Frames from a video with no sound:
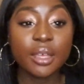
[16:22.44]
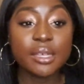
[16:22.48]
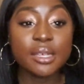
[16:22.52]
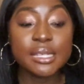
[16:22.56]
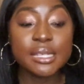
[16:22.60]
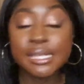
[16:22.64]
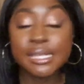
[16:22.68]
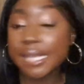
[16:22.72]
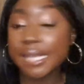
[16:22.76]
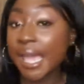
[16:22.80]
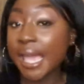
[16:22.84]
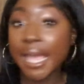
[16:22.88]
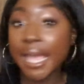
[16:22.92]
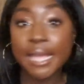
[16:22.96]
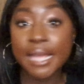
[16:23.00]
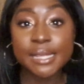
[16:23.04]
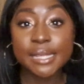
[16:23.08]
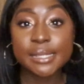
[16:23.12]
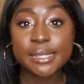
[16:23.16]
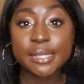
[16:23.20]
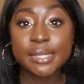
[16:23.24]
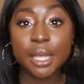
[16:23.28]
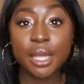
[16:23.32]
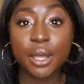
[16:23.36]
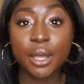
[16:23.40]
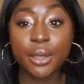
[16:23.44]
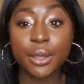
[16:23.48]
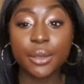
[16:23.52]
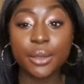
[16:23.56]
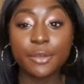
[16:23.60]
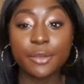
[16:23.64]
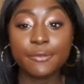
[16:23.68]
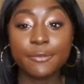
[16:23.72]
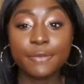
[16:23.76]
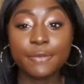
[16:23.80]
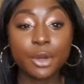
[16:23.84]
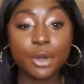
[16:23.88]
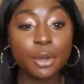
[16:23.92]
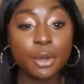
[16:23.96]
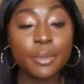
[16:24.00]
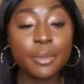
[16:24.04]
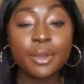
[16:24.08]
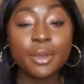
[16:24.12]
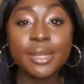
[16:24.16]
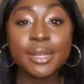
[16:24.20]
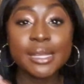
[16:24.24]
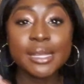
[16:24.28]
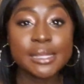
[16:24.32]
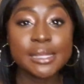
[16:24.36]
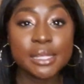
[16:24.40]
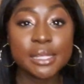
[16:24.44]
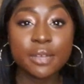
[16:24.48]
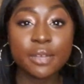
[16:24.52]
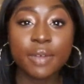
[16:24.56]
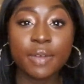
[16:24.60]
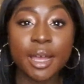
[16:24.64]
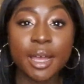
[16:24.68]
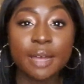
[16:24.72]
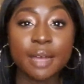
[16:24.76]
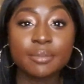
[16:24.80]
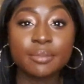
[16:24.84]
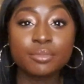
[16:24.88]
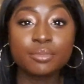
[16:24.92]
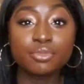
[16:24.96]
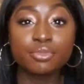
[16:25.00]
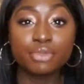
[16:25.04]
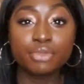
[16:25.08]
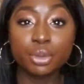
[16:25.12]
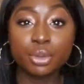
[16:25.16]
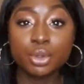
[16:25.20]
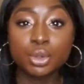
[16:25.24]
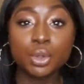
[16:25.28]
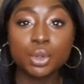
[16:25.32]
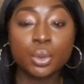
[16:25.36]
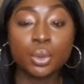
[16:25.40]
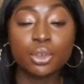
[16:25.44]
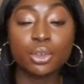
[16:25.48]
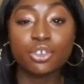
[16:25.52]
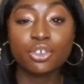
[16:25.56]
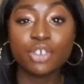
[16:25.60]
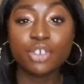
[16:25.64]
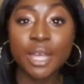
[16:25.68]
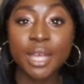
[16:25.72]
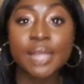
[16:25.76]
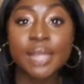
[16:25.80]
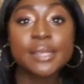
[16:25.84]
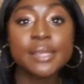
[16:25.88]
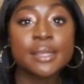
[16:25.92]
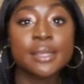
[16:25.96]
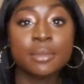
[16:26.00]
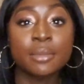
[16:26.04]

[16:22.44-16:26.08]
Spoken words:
Yeah, so follow me on Instagram, Real Talk with Shants.